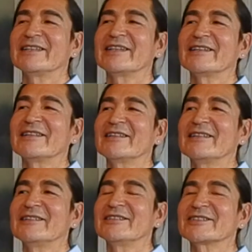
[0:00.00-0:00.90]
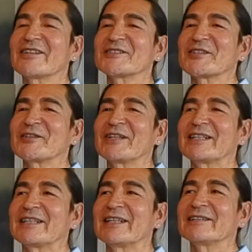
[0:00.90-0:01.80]
Yeah. There's
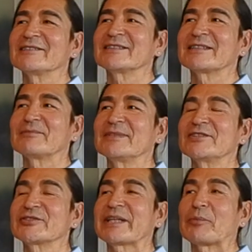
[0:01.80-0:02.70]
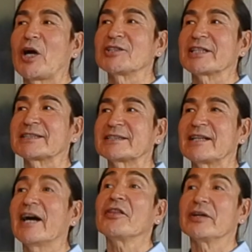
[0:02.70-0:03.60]
also some interesting
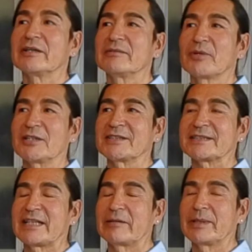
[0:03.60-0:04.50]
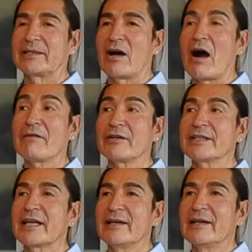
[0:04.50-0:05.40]
other projects that have been
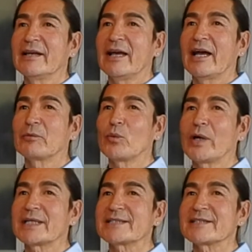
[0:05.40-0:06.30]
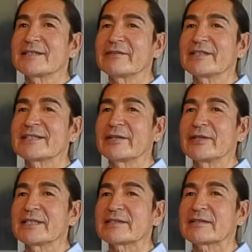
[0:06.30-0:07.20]
offered. And one is a TV
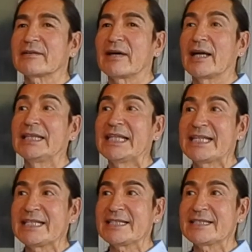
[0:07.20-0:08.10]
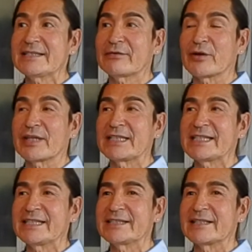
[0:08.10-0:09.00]
series, a
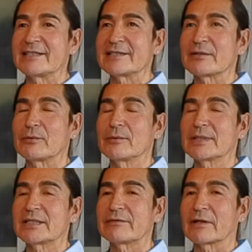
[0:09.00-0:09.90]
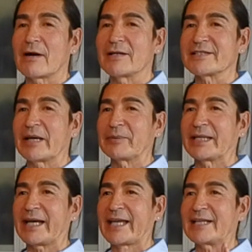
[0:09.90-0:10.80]
lead, and it's a wonderful concept.
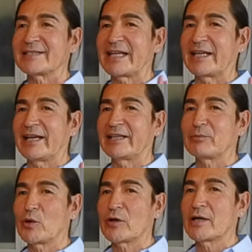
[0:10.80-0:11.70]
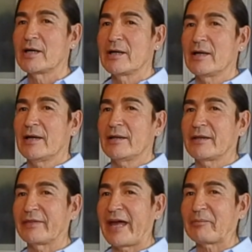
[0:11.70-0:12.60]
And I can't say any more
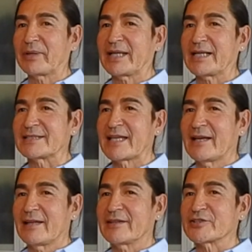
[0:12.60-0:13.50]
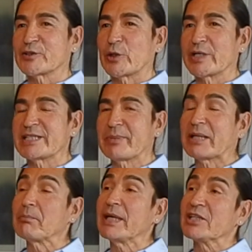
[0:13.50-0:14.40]
than that because the story is
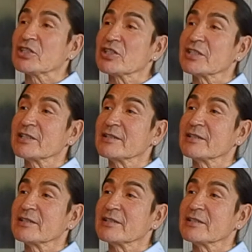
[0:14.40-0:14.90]
being pitched.